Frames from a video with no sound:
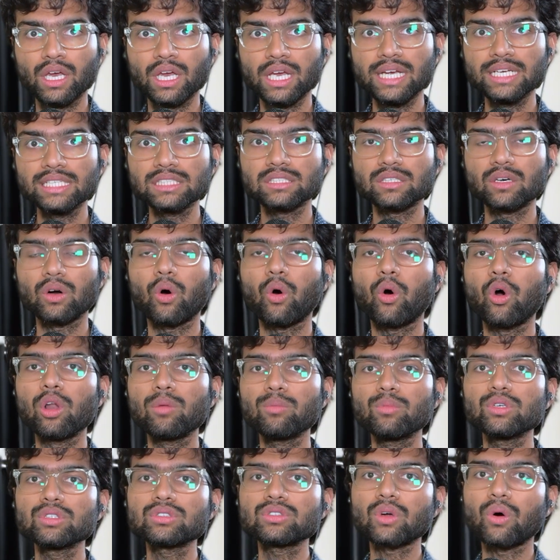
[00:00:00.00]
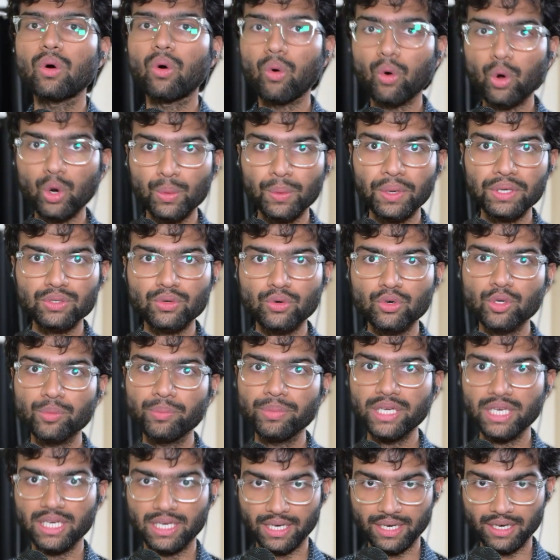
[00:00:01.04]
is almost always going to
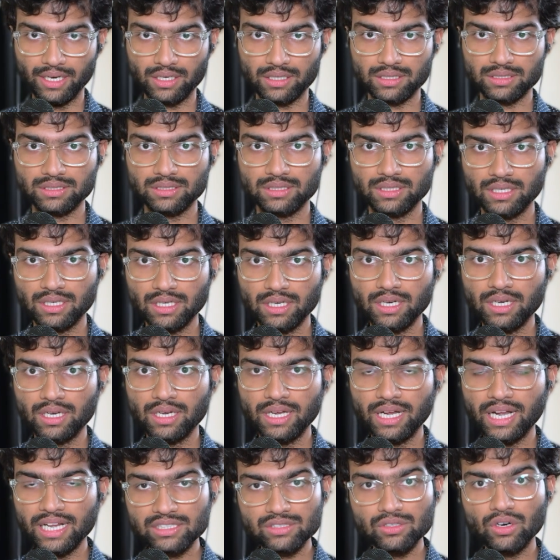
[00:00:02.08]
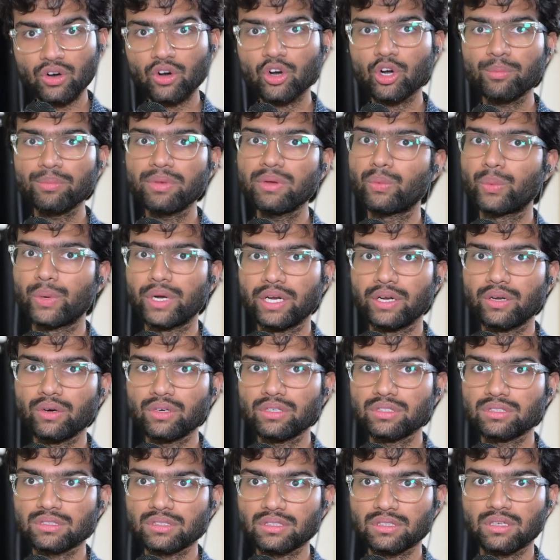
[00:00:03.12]
be Linux. It's not going to be
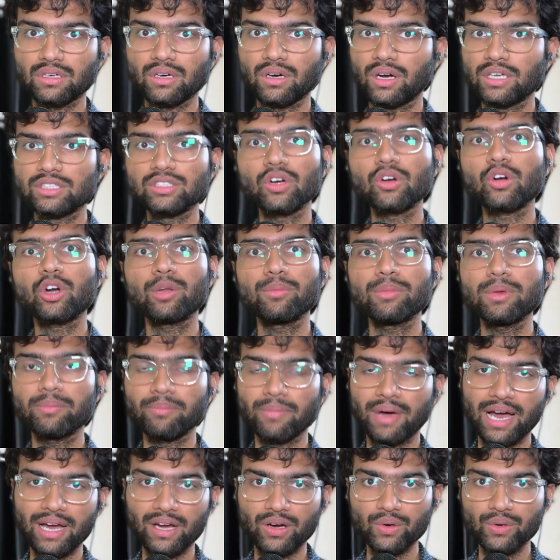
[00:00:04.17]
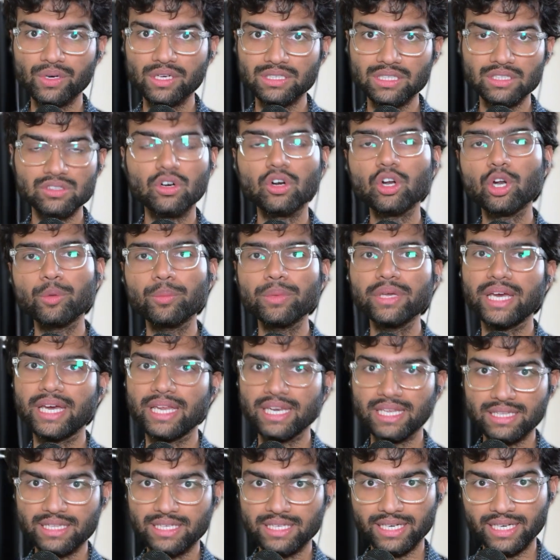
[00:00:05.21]
Windows. It's not going to be Mac OS. It's not going to be
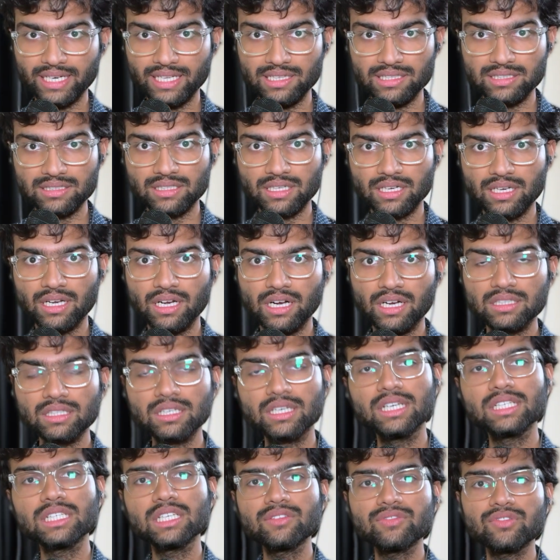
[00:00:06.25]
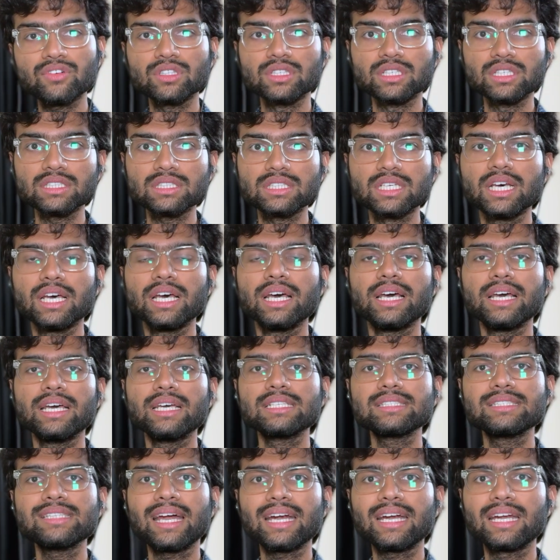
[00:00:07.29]
anything else. The reason for this
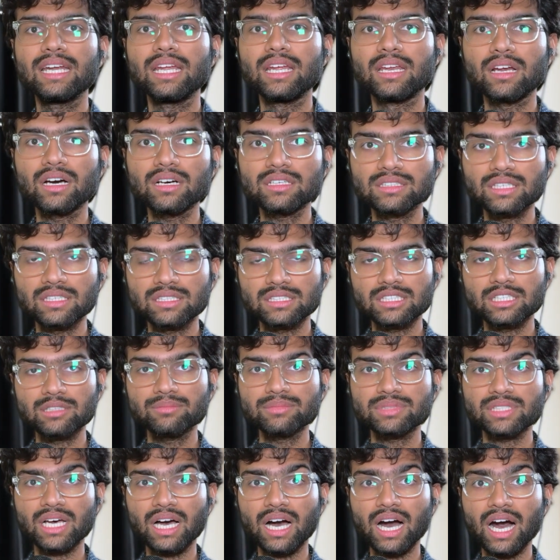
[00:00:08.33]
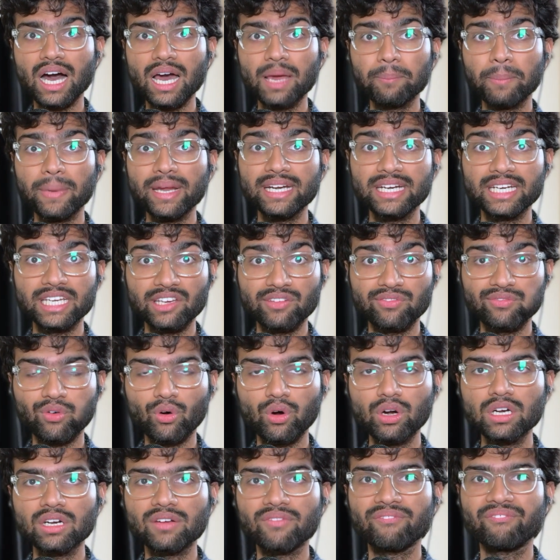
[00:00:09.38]
is that Linux systems are by
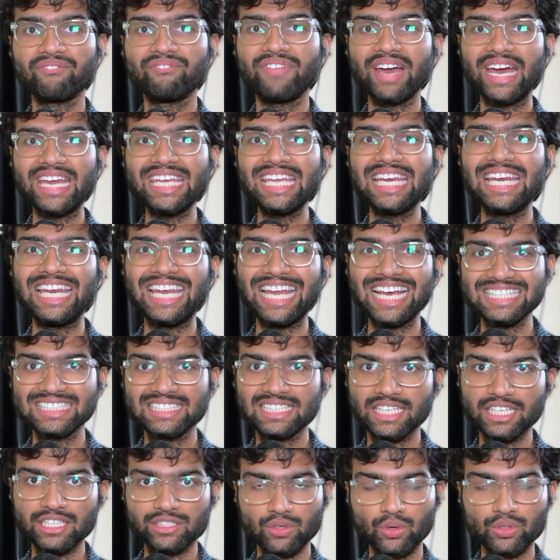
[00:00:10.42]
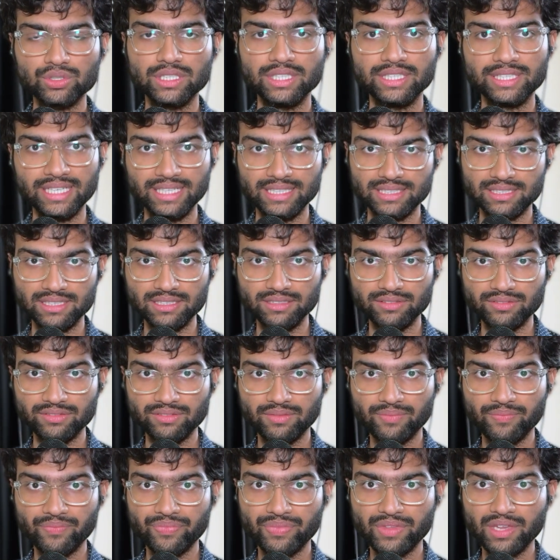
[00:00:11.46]
default very less resource intensive.
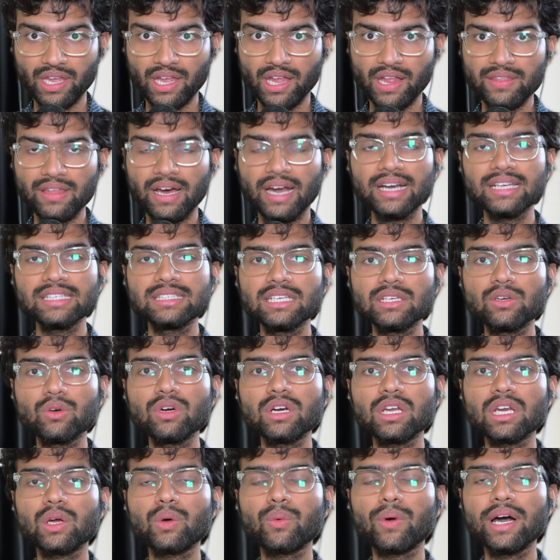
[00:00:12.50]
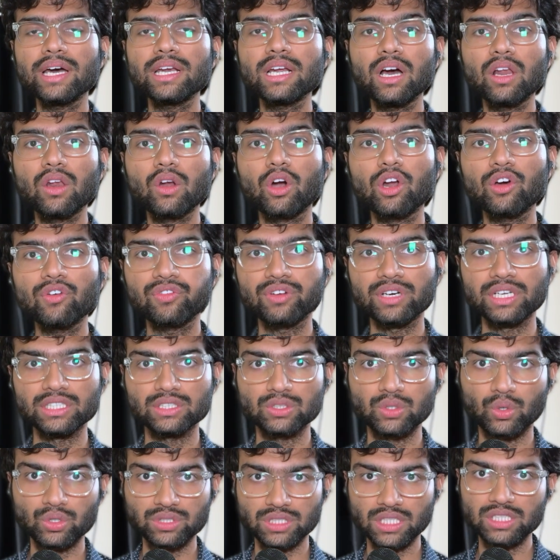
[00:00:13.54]
That is, they don't require a lot of
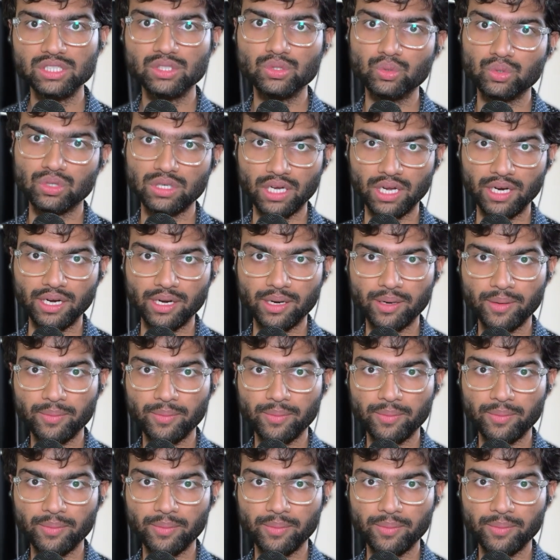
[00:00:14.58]
resources to run,